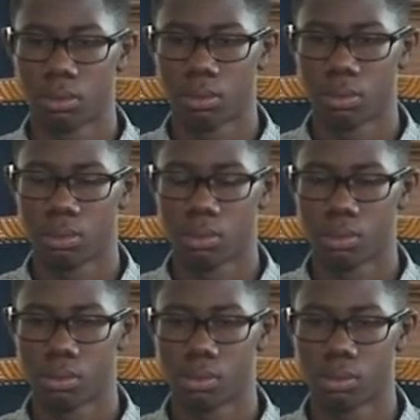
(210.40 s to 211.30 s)

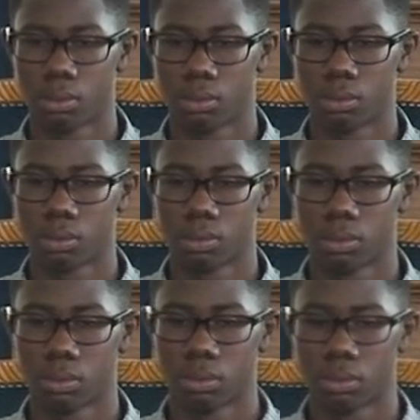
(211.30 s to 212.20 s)

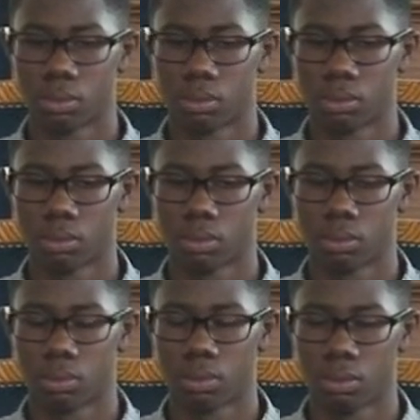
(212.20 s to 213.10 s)

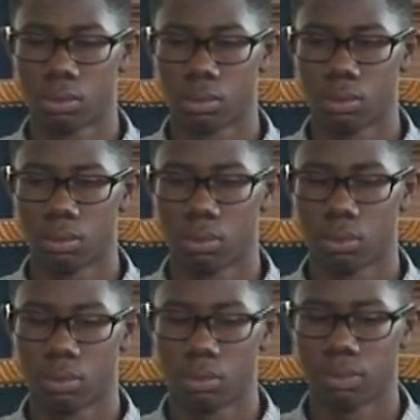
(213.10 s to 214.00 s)

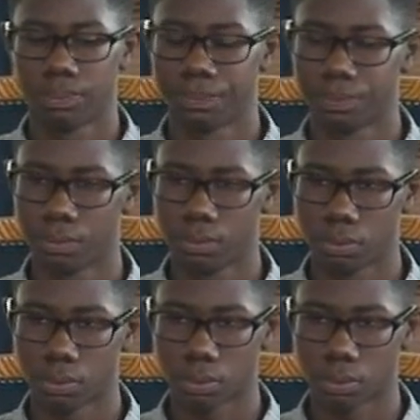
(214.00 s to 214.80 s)
No words are spoken by the person on screen.